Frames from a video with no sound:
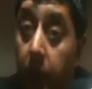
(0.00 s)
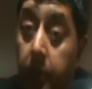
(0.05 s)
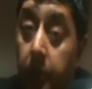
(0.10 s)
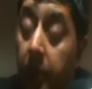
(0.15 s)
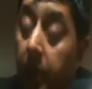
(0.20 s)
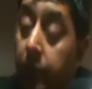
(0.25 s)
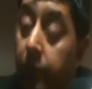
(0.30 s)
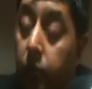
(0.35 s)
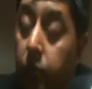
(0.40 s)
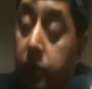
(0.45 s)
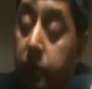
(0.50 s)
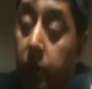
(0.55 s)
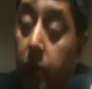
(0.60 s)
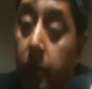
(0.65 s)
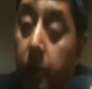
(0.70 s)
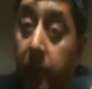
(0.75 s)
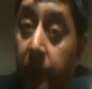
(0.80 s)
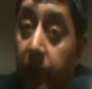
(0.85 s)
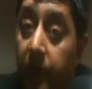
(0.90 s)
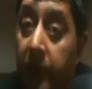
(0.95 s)
I've also
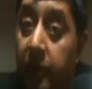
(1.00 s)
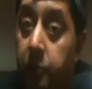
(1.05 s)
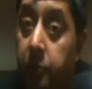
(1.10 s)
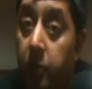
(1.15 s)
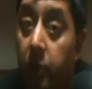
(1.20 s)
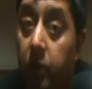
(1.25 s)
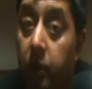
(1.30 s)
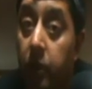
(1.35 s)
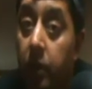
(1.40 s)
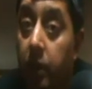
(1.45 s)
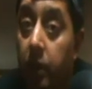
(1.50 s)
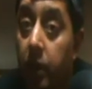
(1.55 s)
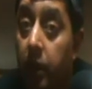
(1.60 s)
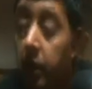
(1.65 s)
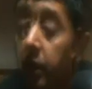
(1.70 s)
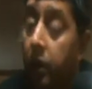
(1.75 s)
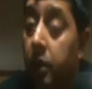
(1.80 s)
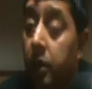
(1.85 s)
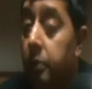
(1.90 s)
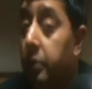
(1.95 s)
got my Facebook,
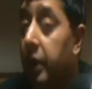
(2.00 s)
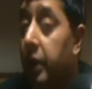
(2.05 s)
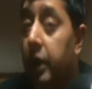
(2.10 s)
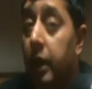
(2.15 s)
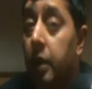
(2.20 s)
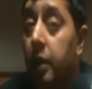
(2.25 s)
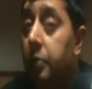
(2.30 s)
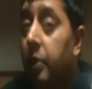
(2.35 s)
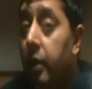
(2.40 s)
but yeah,